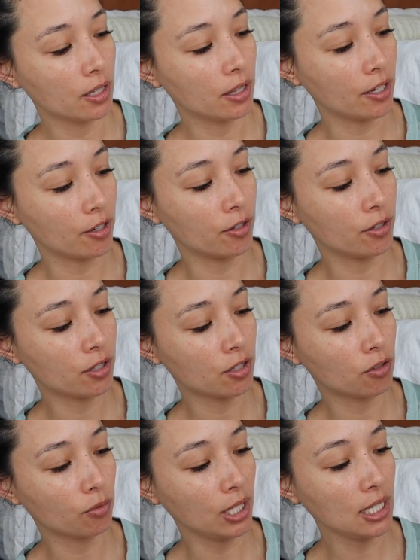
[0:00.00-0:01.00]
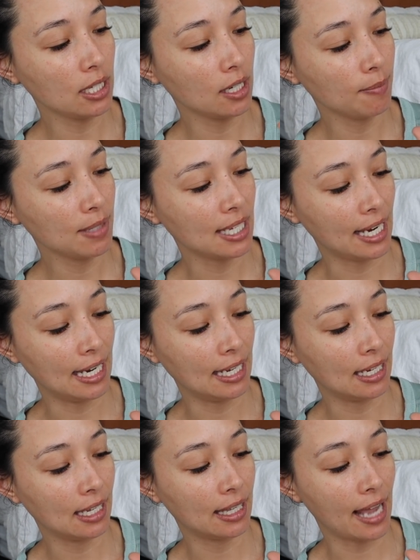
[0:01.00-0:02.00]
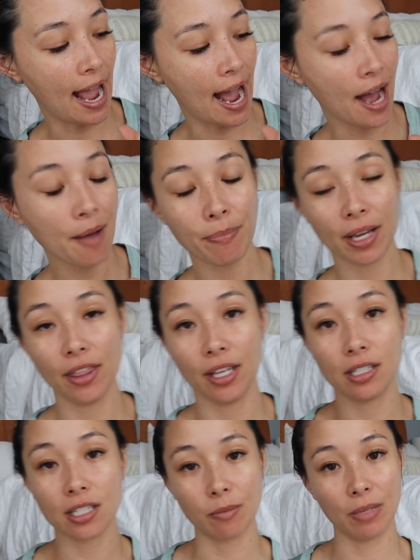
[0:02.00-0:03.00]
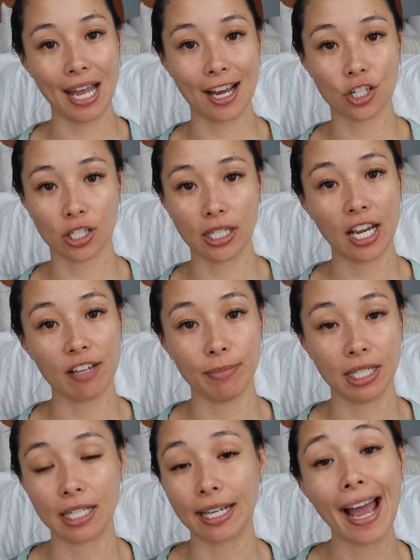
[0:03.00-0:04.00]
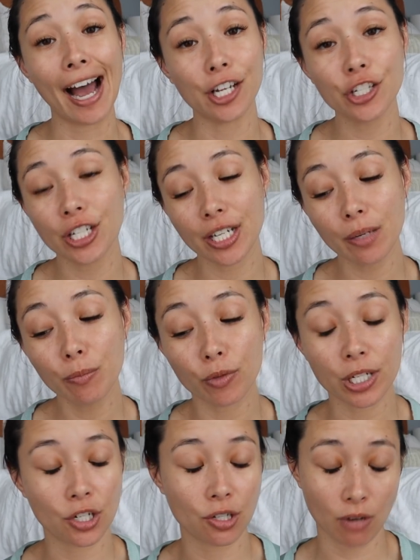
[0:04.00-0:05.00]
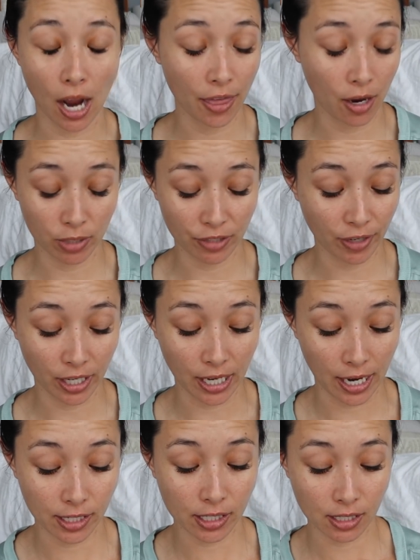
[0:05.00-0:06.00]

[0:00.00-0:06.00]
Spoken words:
There's 3 tips in the app, and then someone actually gave me a cash tip, which I thought was very nice.